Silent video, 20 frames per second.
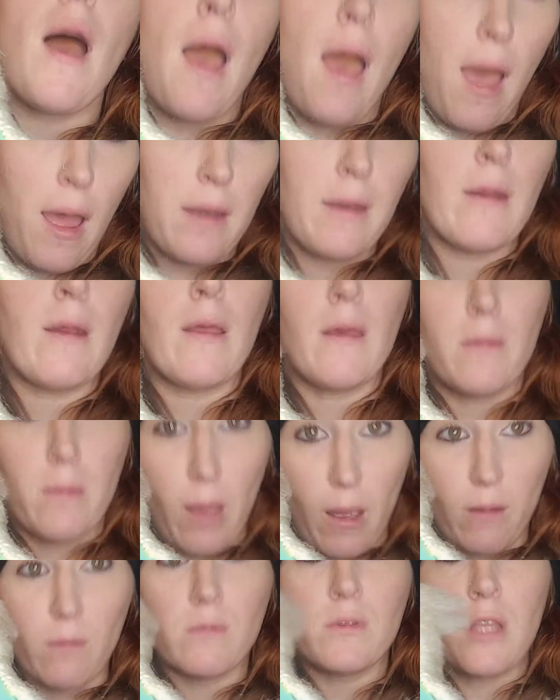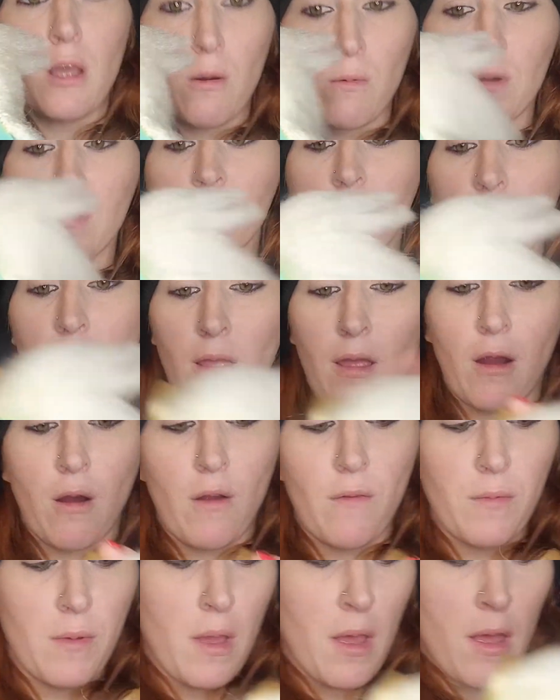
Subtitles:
I need to get that tail rust taken care of.